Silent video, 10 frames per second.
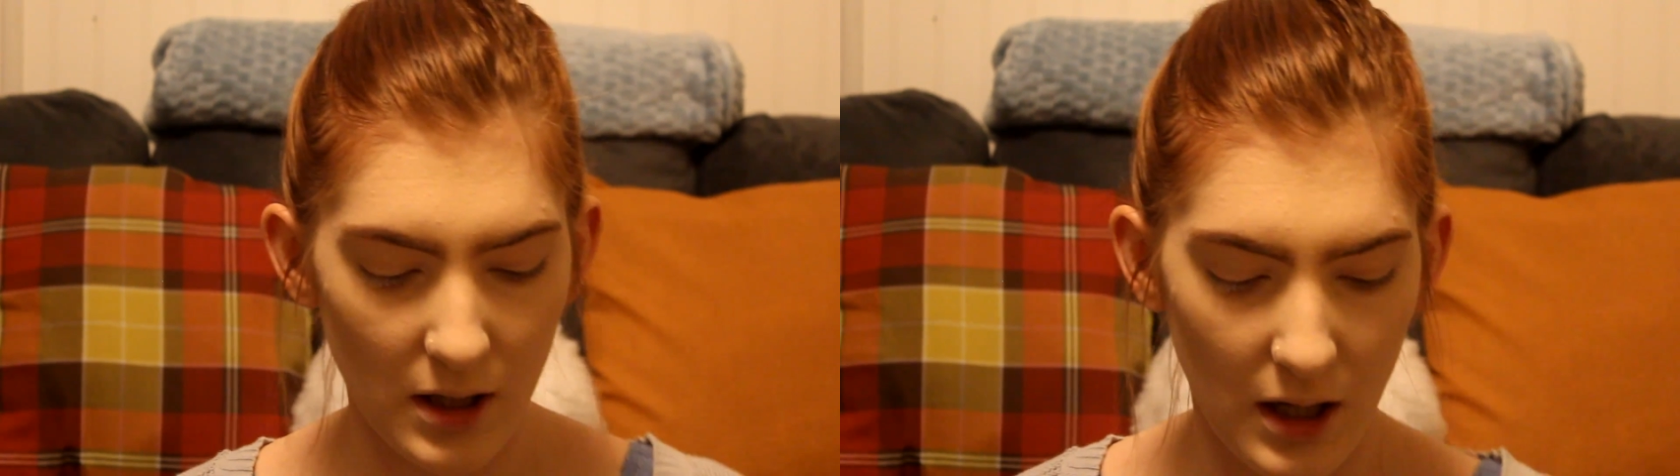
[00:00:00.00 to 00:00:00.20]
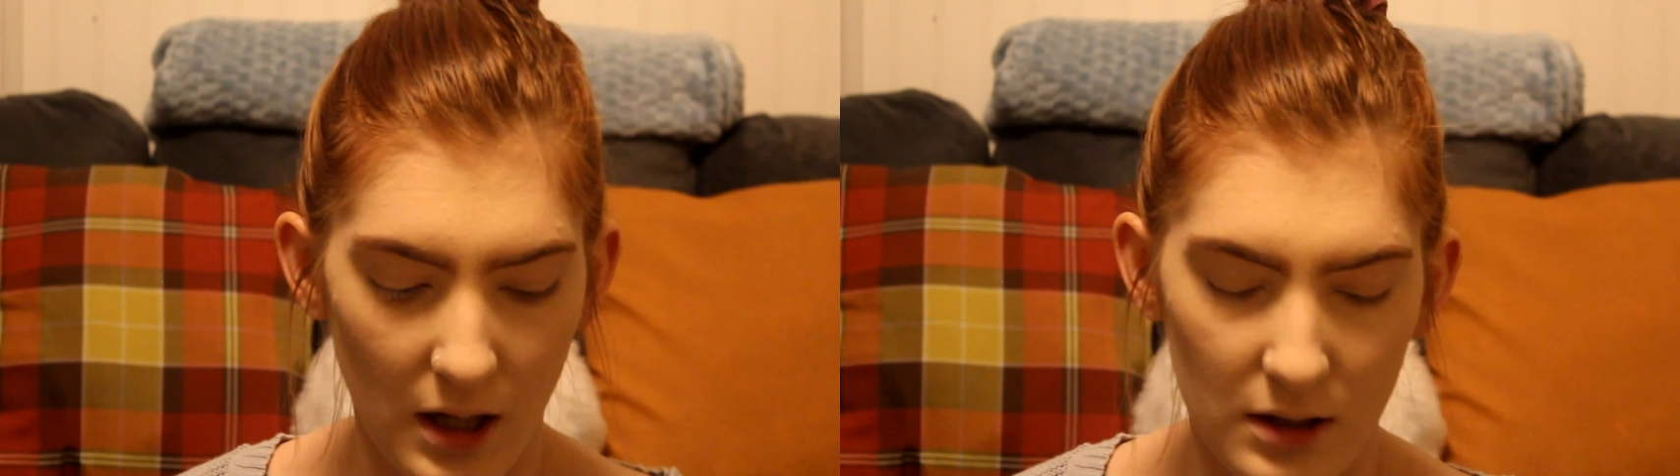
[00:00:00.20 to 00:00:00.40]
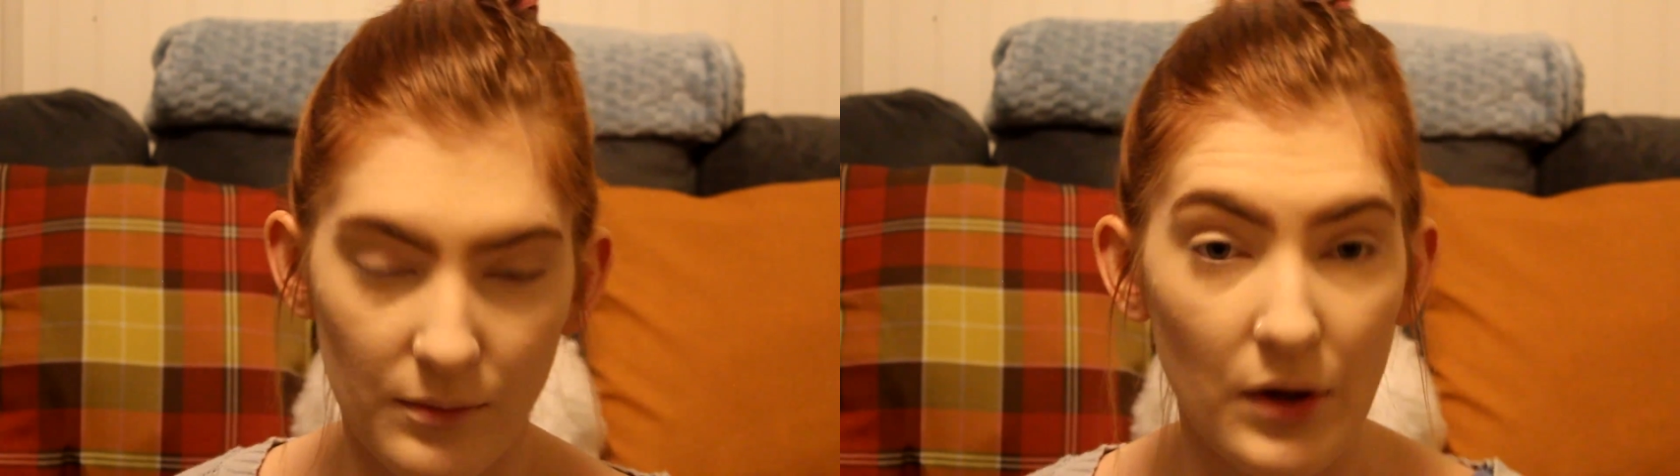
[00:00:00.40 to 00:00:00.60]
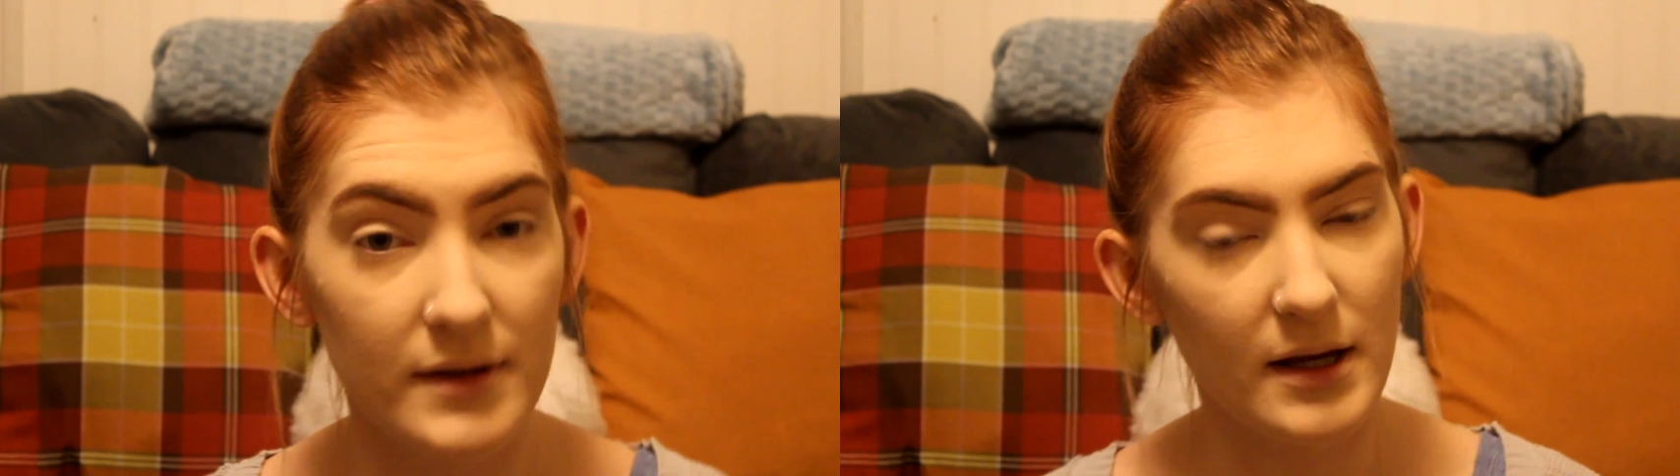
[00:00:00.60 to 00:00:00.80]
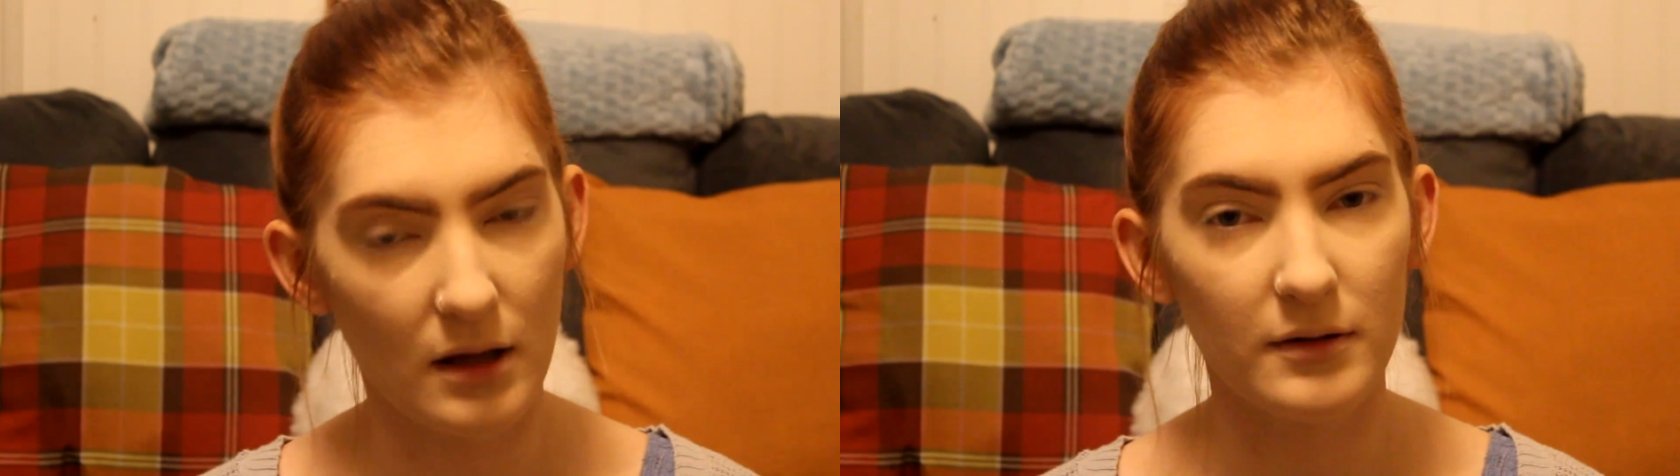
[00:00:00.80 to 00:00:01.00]
and I'm going to
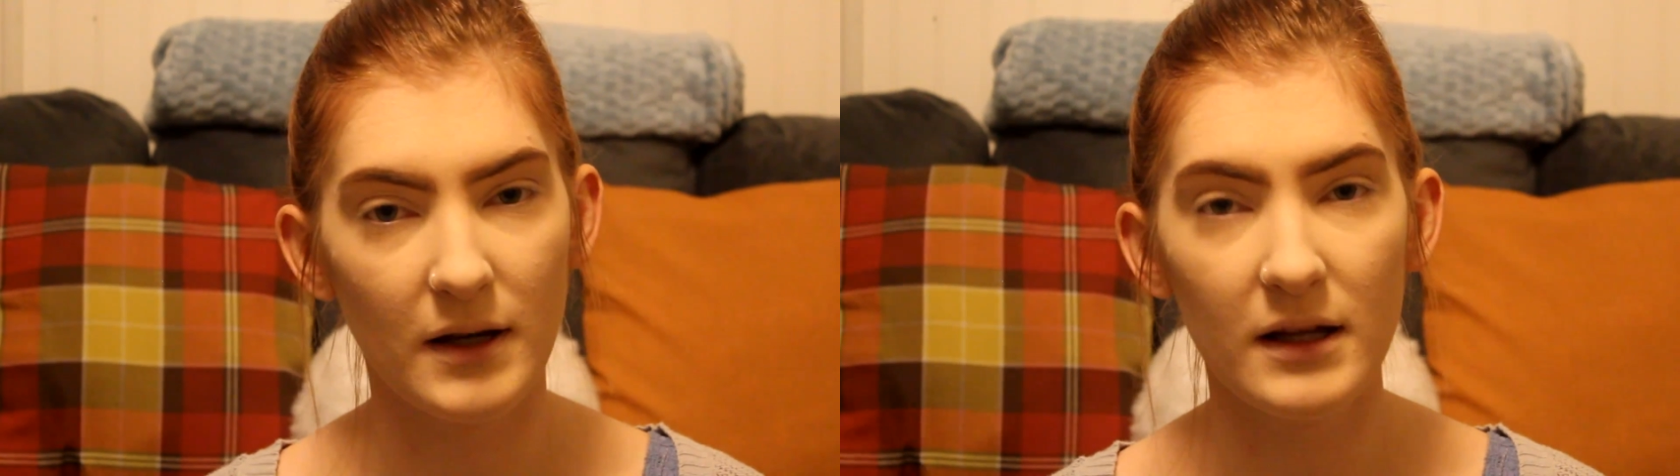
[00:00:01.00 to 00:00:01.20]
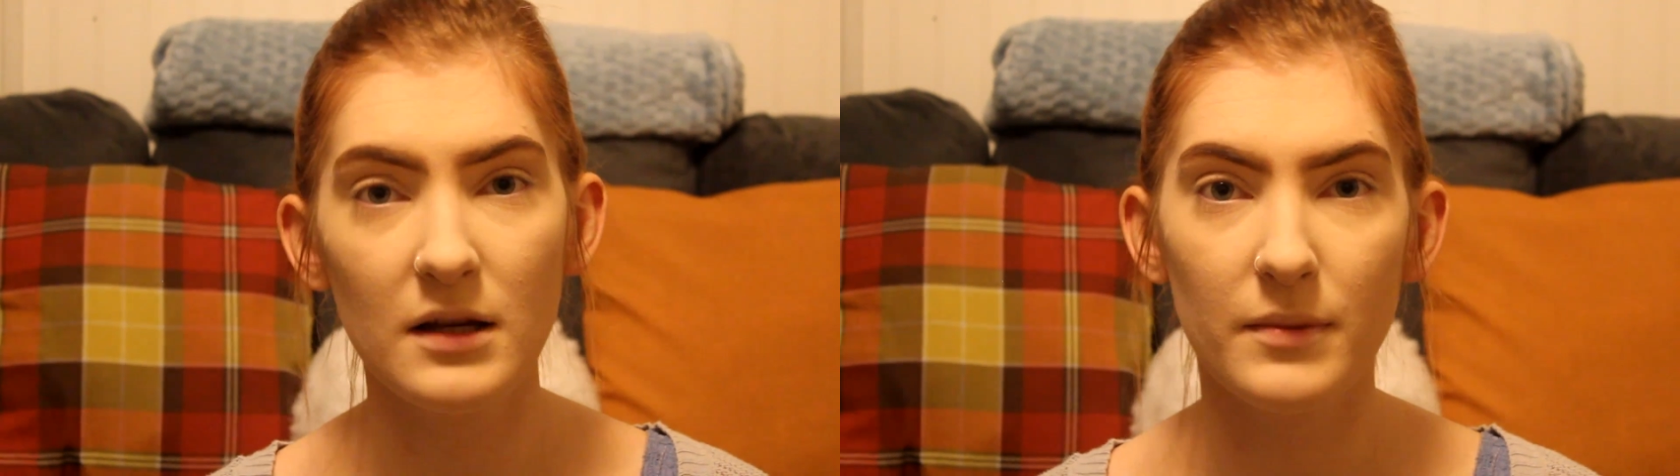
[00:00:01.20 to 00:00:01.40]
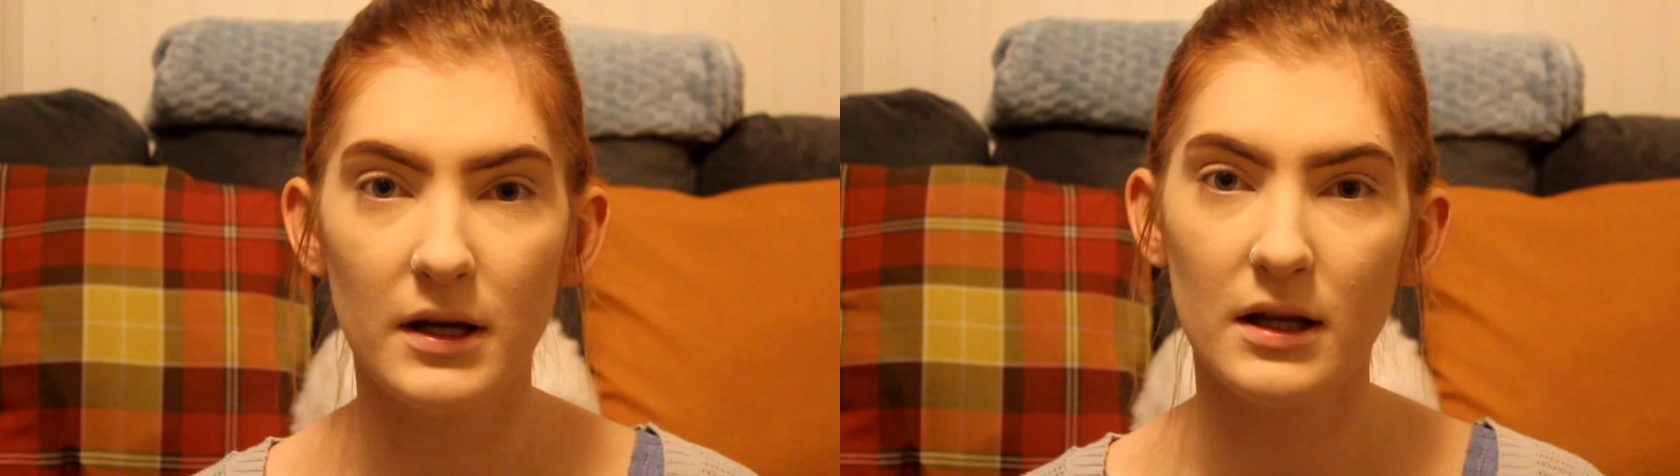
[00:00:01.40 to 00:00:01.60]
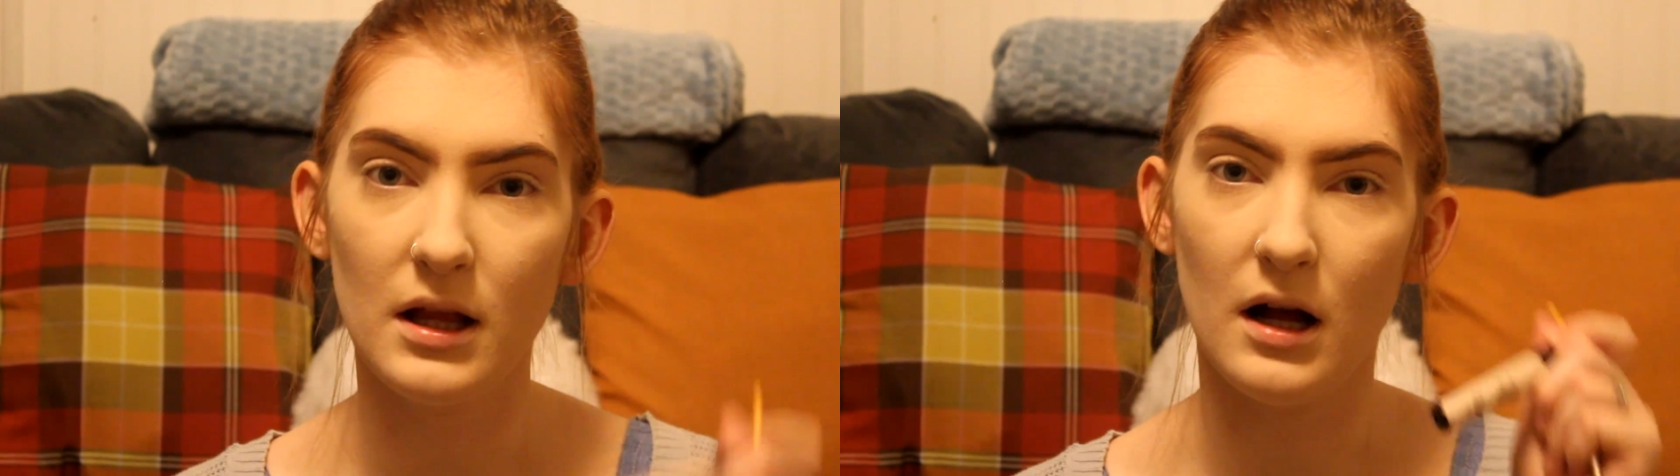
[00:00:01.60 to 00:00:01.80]
take a tiny bit